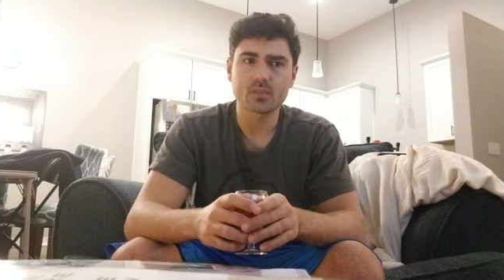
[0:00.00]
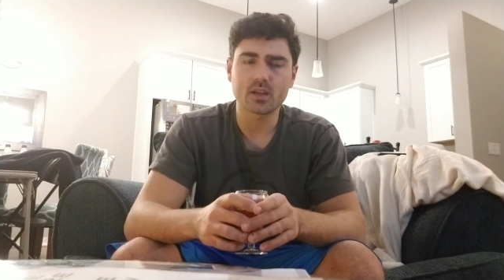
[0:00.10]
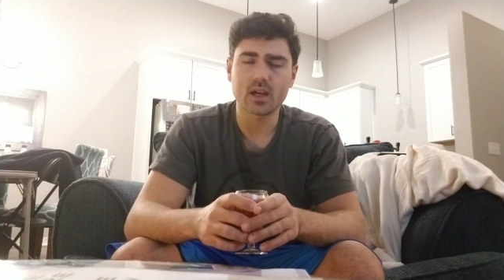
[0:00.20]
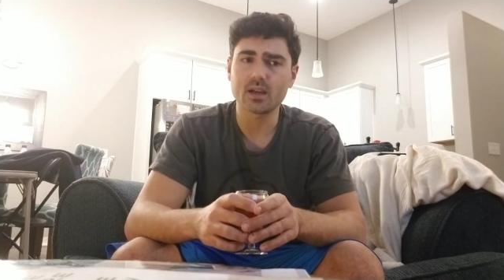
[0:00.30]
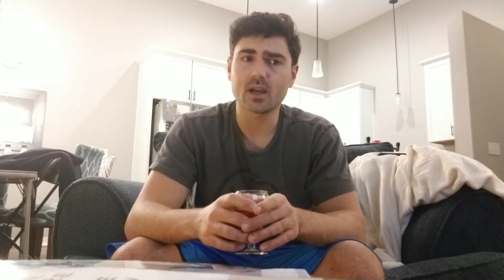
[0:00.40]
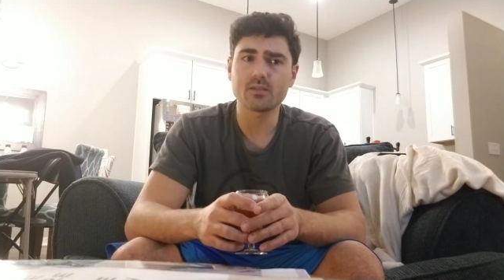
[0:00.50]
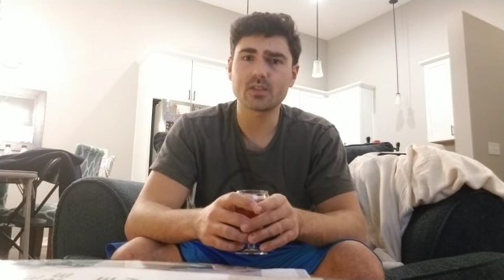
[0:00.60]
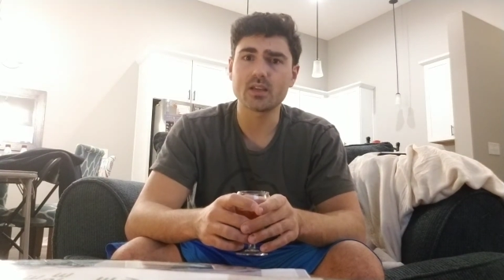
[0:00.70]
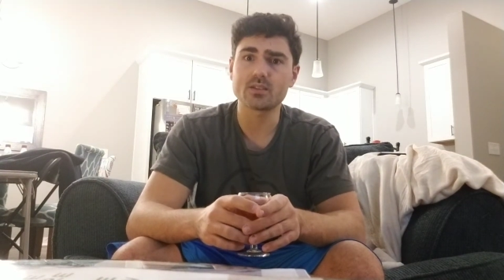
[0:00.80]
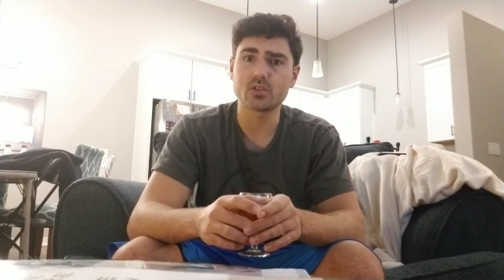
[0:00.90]
I've
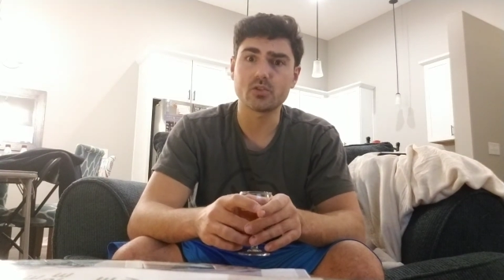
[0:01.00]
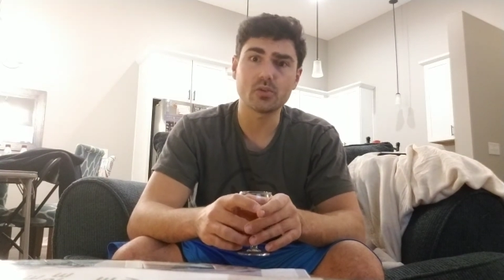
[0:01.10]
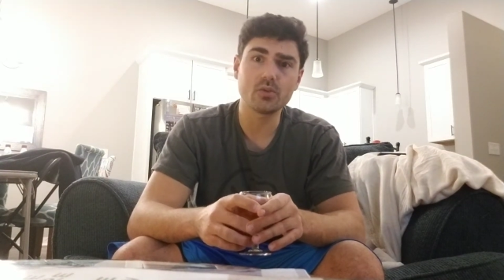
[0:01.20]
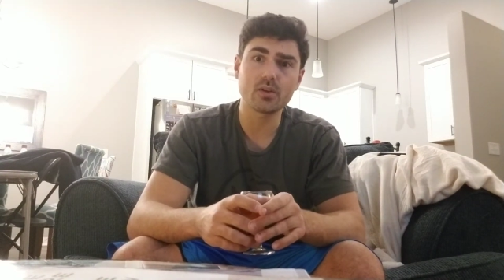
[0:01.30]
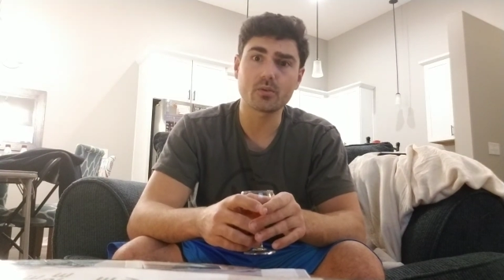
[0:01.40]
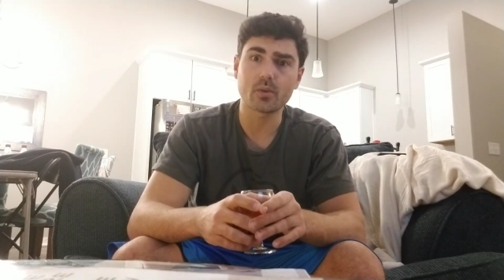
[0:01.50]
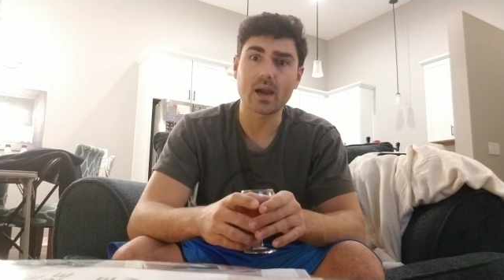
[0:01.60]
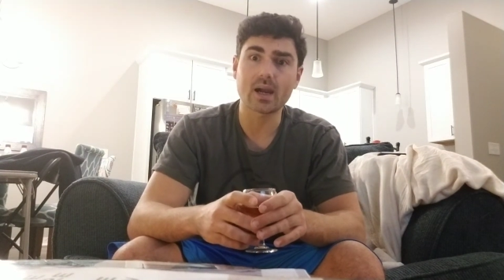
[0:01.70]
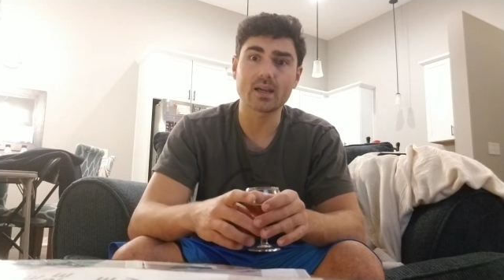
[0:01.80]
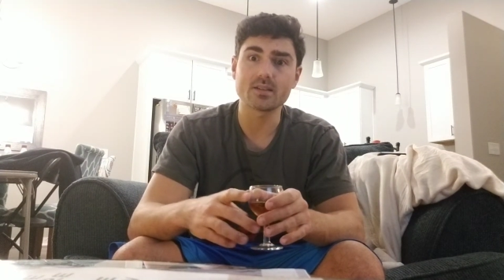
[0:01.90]
tasted 2-year
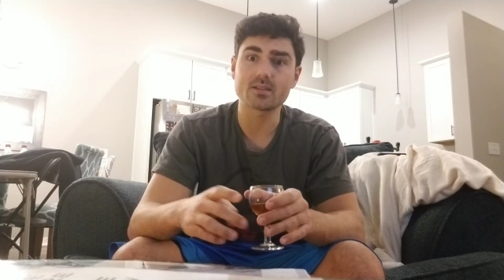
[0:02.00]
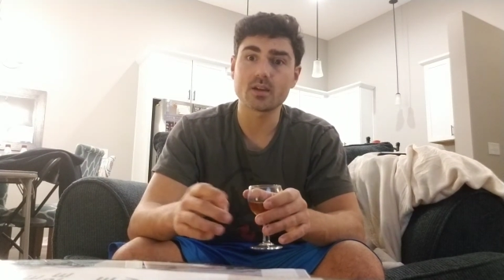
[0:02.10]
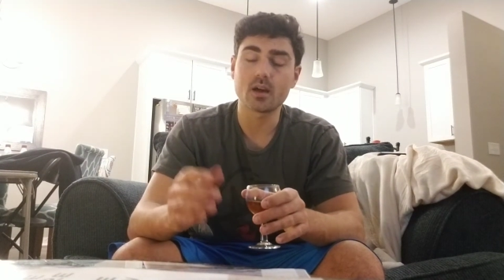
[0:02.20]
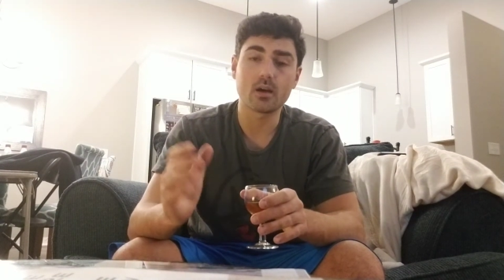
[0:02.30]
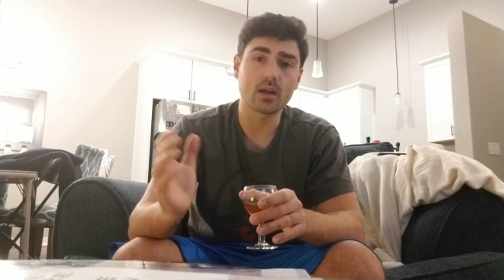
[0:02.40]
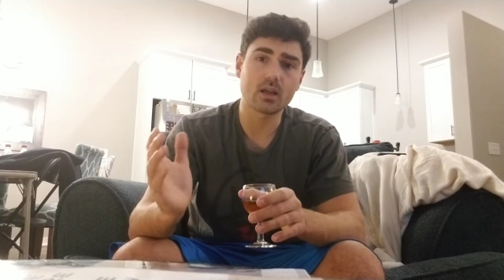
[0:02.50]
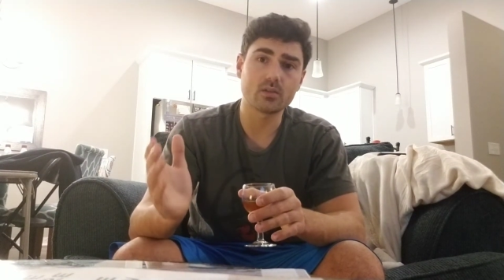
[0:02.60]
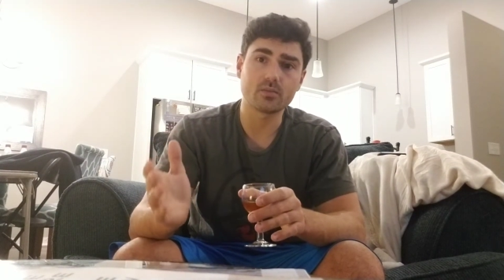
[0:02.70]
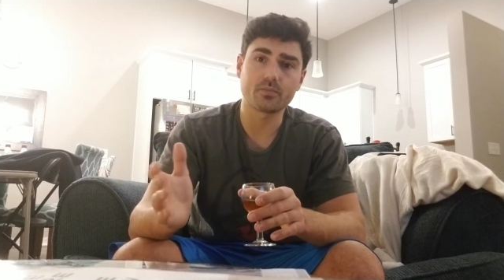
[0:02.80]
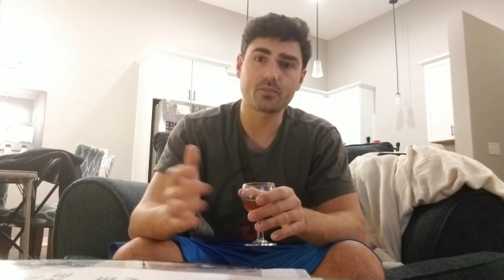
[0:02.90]
ryes
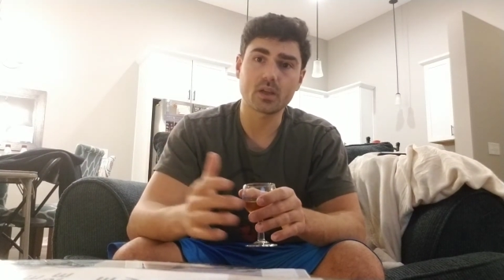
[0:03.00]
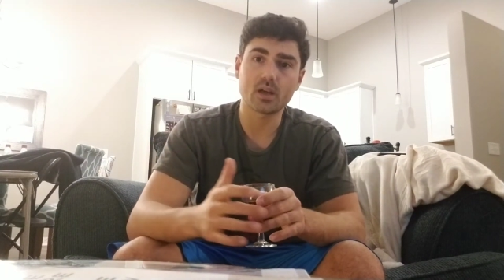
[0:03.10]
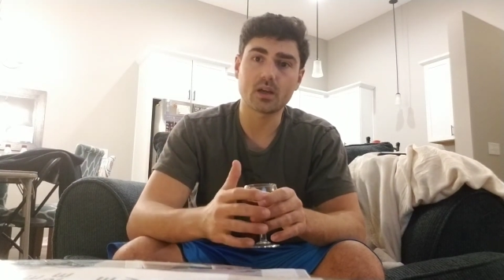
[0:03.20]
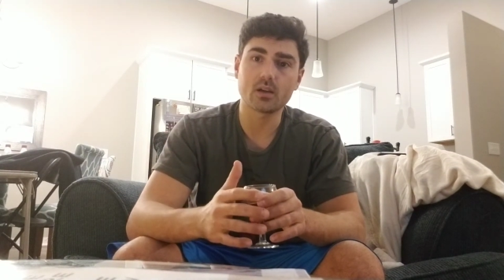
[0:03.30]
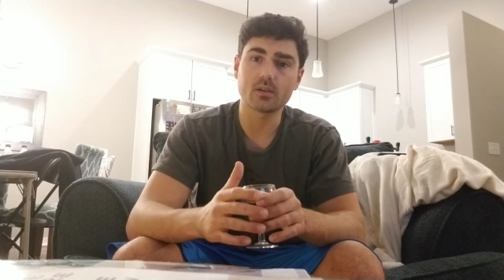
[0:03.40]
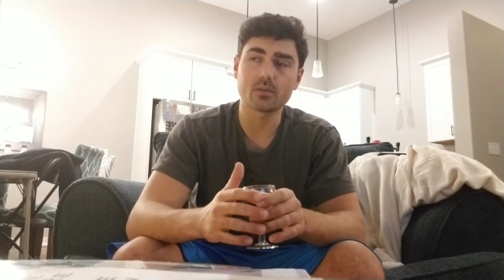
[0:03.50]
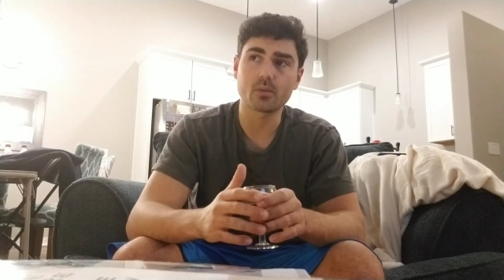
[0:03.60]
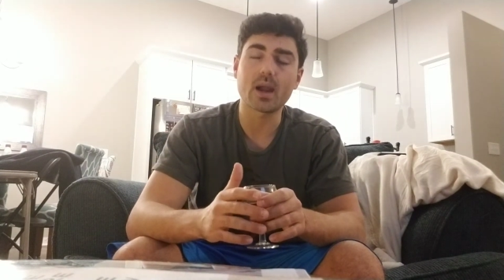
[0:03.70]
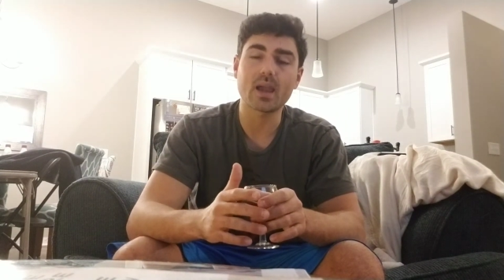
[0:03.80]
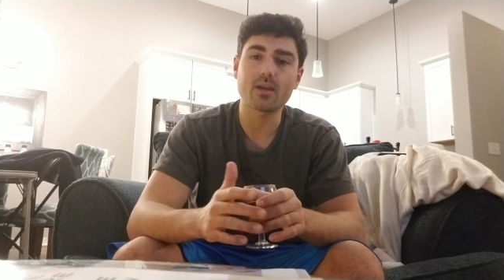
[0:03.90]
in
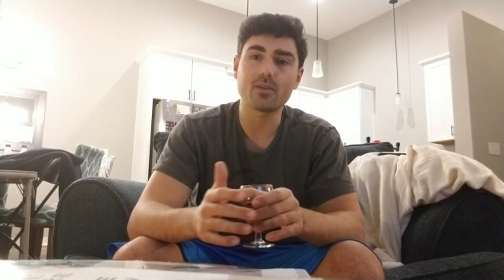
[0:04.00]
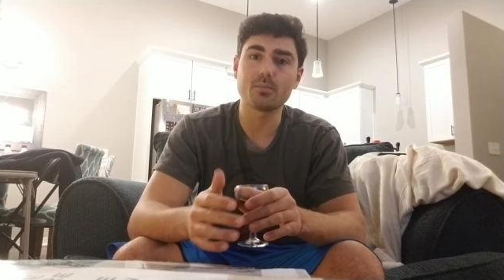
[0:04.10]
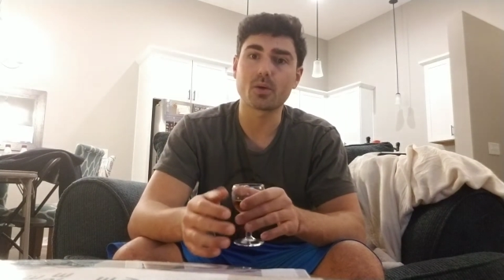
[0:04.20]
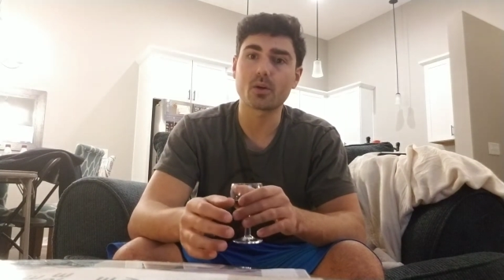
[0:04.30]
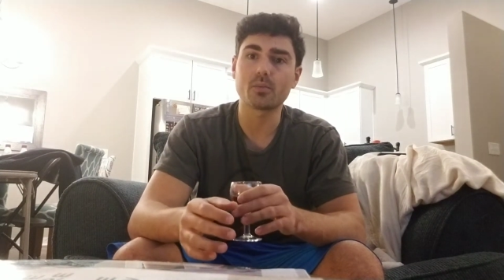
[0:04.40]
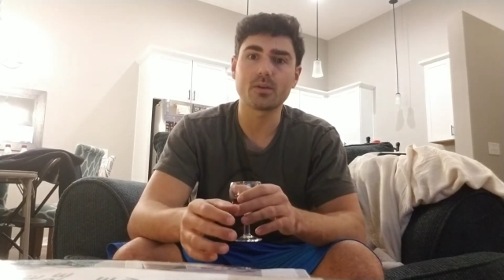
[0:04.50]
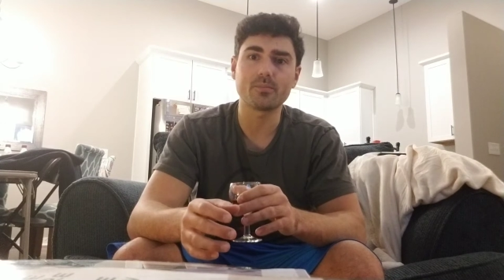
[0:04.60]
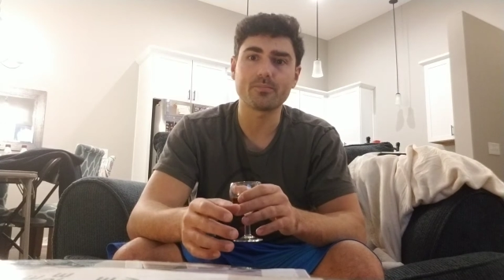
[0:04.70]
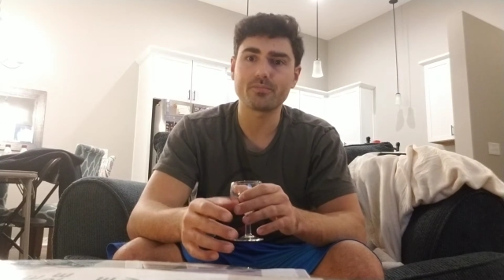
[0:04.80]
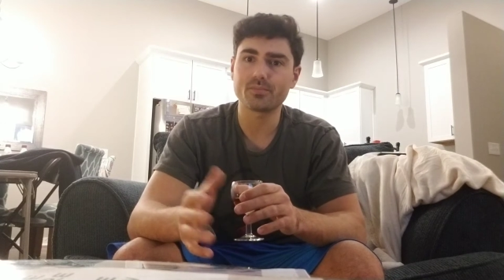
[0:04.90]
rye heavy bourbon,
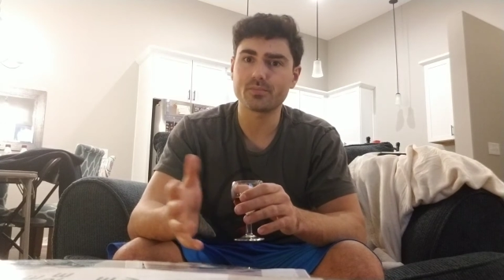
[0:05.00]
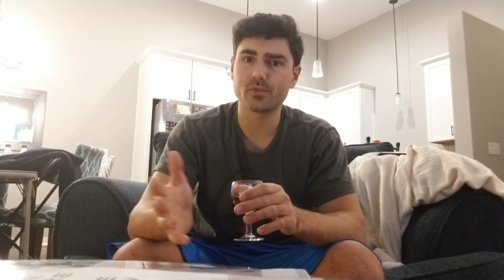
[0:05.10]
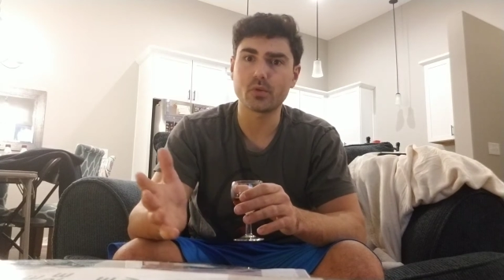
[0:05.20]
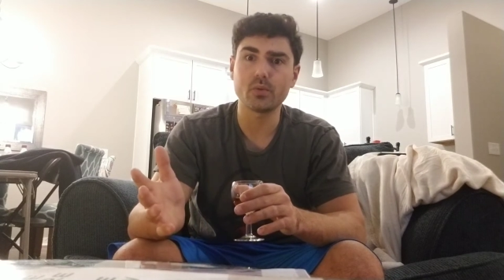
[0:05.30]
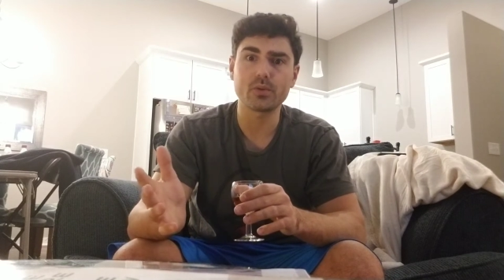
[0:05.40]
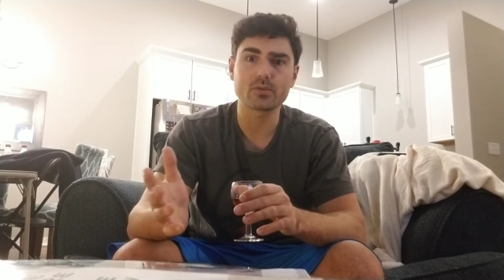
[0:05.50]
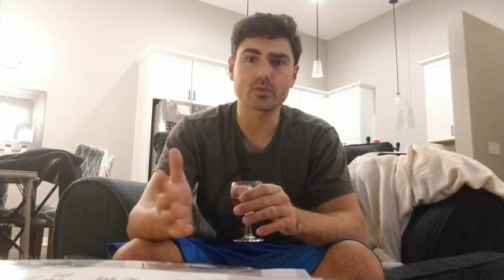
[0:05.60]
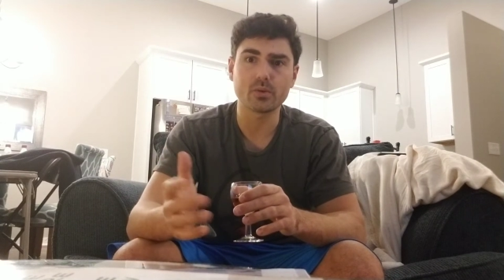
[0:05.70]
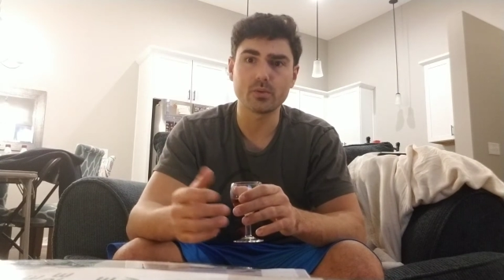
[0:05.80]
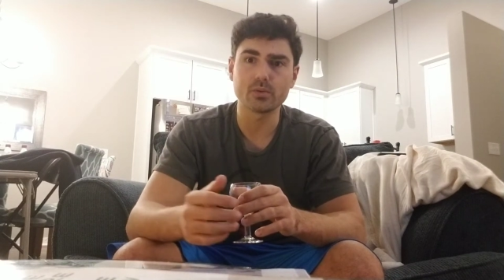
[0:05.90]
2 years
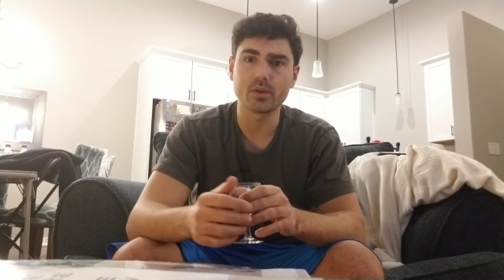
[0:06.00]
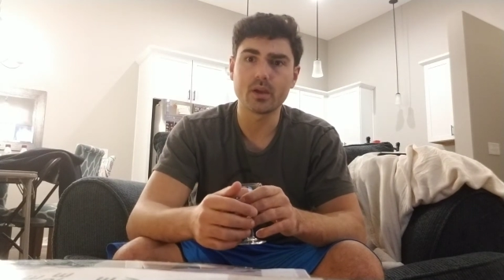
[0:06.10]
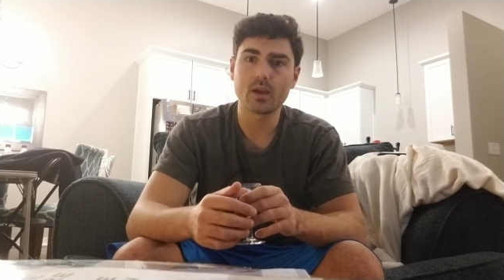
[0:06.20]
old.